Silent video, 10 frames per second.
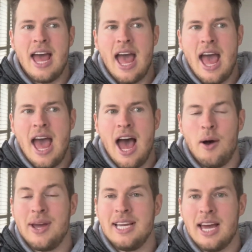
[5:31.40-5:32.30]

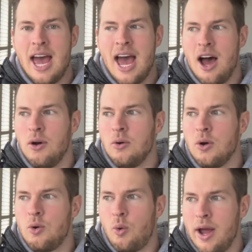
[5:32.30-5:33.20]
how, how
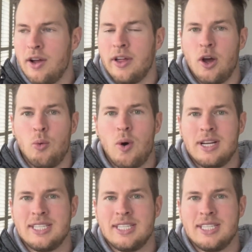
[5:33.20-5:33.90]
quickly or what